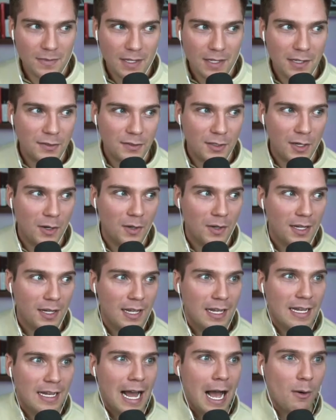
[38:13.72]
So
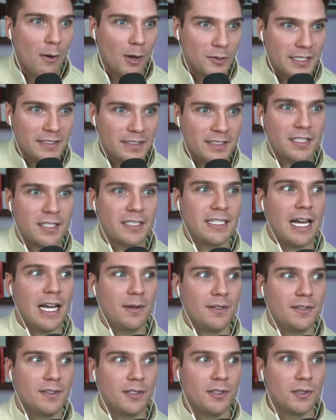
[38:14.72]
I want to transition now
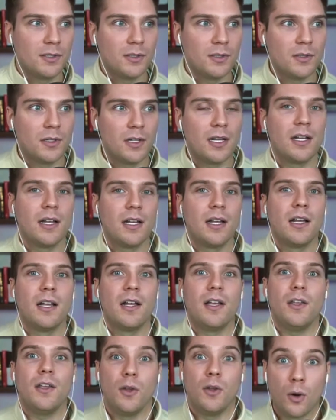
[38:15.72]
into
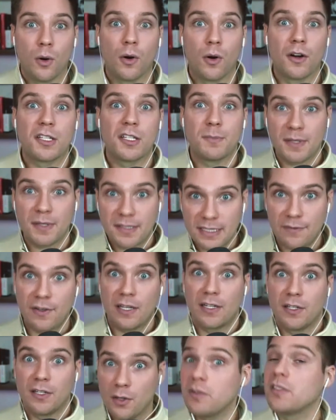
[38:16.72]
your specific
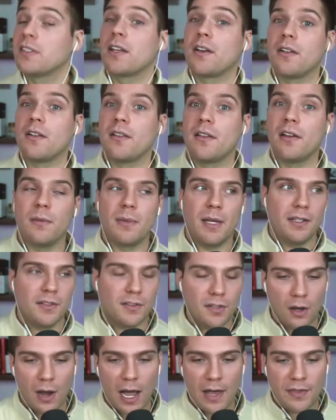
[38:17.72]
newsletter a little bit.
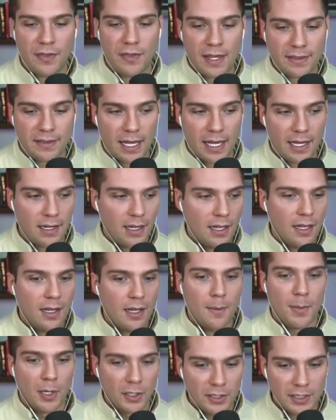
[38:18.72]
So I think that
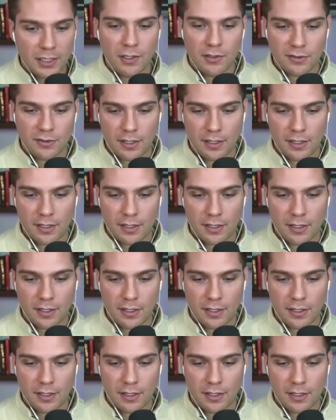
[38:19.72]
building a newsletter is
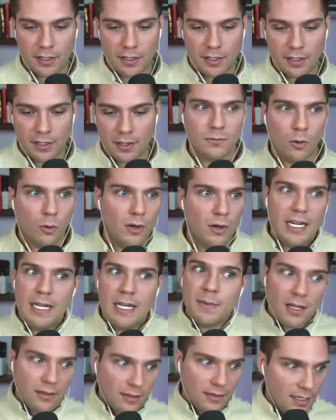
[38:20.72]
or an
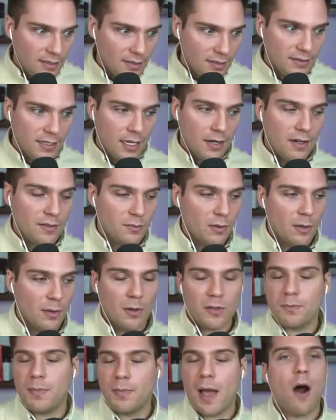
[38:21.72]
email list, et cetera, is one of the
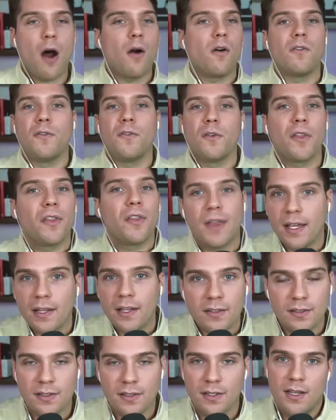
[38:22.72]
most powerful
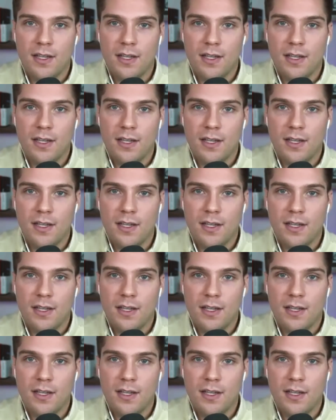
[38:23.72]
things